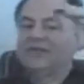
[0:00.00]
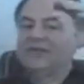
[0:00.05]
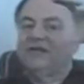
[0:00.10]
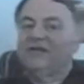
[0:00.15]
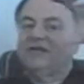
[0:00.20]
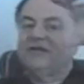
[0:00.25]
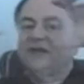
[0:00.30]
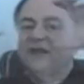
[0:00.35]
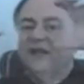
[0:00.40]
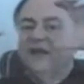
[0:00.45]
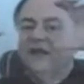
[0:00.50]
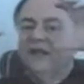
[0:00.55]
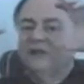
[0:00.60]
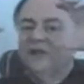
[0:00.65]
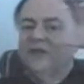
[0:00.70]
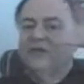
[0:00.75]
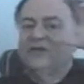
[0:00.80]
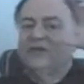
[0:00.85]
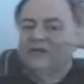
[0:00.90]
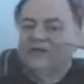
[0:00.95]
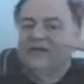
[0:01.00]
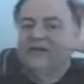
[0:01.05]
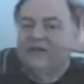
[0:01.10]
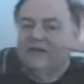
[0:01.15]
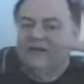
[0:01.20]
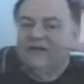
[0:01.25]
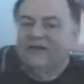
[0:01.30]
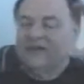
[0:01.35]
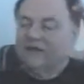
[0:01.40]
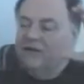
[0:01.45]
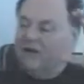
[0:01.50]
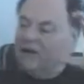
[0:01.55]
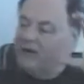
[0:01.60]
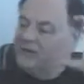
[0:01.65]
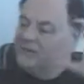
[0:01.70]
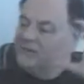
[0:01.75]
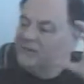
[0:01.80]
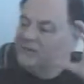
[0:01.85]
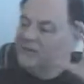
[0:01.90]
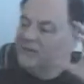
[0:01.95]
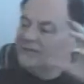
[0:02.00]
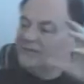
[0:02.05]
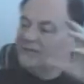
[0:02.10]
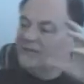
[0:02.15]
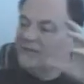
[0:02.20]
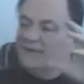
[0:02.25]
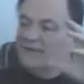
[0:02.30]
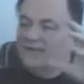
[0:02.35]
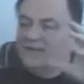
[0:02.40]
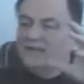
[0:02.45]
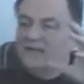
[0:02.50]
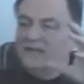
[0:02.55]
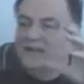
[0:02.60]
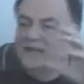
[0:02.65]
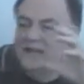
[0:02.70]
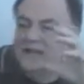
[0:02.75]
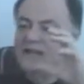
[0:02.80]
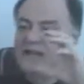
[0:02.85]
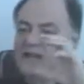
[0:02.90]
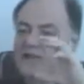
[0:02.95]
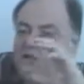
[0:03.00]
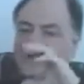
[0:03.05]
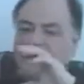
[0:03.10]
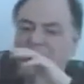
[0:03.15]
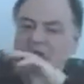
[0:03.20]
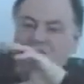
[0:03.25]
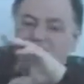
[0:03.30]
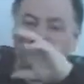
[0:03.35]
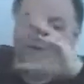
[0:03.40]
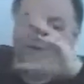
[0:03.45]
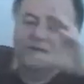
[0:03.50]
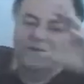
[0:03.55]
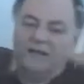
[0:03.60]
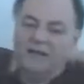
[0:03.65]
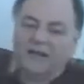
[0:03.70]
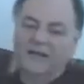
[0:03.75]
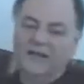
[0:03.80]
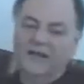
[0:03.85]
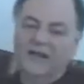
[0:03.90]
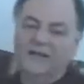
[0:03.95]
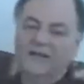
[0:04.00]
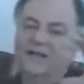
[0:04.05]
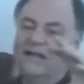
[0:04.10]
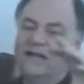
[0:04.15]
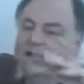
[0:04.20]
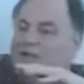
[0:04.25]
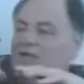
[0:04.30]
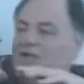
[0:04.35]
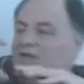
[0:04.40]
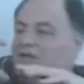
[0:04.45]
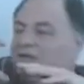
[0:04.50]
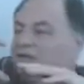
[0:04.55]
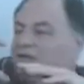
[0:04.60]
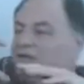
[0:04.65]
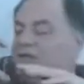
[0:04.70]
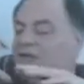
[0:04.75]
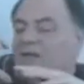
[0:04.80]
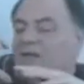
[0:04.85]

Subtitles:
these Lords of Light. They call themselves the Anunnaki in the many different languages